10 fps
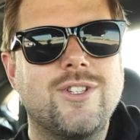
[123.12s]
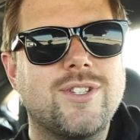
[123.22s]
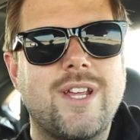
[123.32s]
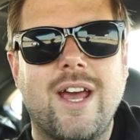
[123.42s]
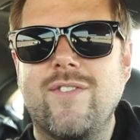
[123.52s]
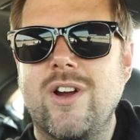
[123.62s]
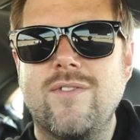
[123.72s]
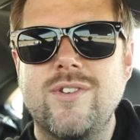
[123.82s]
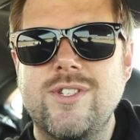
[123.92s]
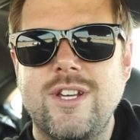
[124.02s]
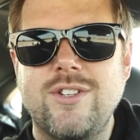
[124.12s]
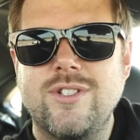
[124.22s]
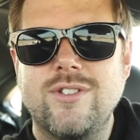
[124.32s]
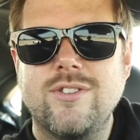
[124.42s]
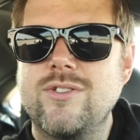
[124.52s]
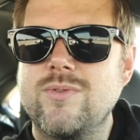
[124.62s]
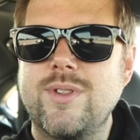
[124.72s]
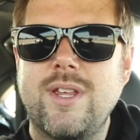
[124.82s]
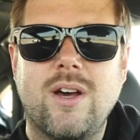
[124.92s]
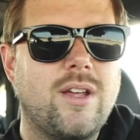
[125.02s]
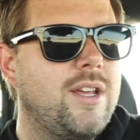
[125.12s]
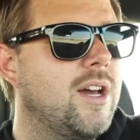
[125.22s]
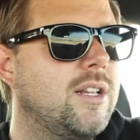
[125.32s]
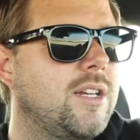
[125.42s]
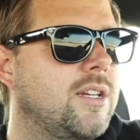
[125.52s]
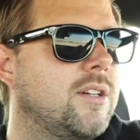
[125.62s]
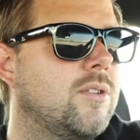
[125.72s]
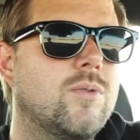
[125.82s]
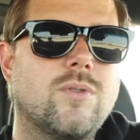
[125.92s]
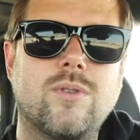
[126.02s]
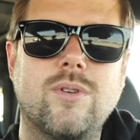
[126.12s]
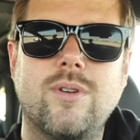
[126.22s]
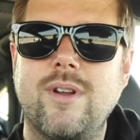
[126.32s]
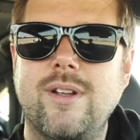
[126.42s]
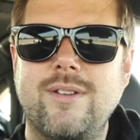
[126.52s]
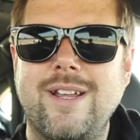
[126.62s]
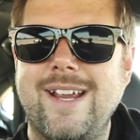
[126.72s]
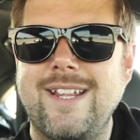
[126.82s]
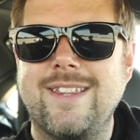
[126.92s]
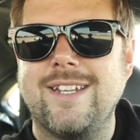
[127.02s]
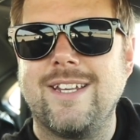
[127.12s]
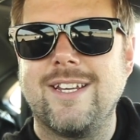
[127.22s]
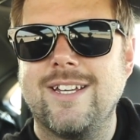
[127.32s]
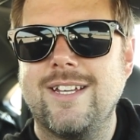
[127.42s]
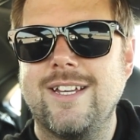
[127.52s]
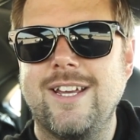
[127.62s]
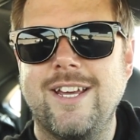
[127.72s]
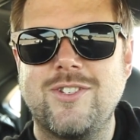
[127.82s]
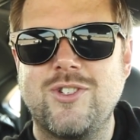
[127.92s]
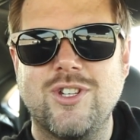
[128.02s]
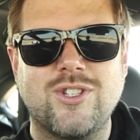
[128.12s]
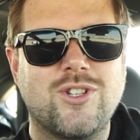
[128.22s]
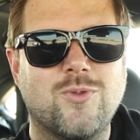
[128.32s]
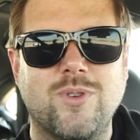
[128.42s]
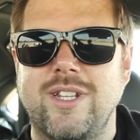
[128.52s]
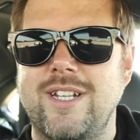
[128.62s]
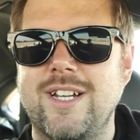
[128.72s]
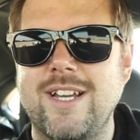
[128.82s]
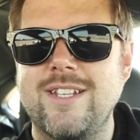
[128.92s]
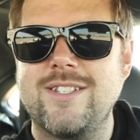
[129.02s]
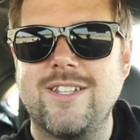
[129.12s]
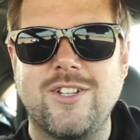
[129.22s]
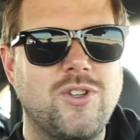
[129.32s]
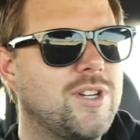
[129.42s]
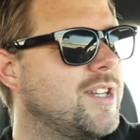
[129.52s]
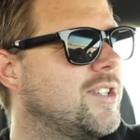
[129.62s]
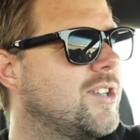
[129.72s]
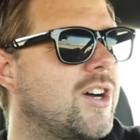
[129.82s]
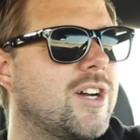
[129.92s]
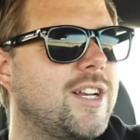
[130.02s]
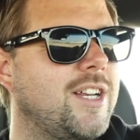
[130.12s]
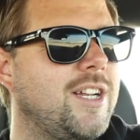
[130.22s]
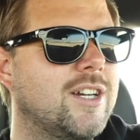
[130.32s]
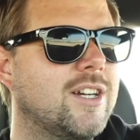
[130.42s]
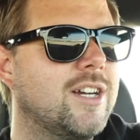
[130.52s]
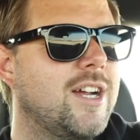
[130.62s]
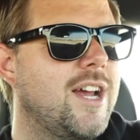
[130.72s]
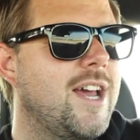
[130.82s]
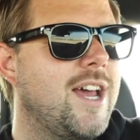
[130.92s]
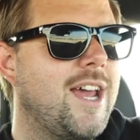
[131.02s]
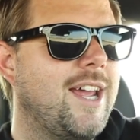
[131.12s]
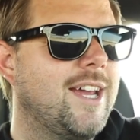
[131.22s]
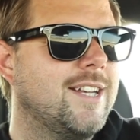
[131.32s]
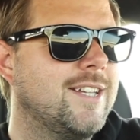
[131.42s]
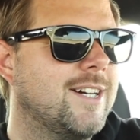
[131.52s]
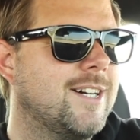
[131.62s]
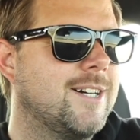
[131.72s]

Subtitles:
just have conversations without yelling or anything. It's just really nice that you can talk in here, and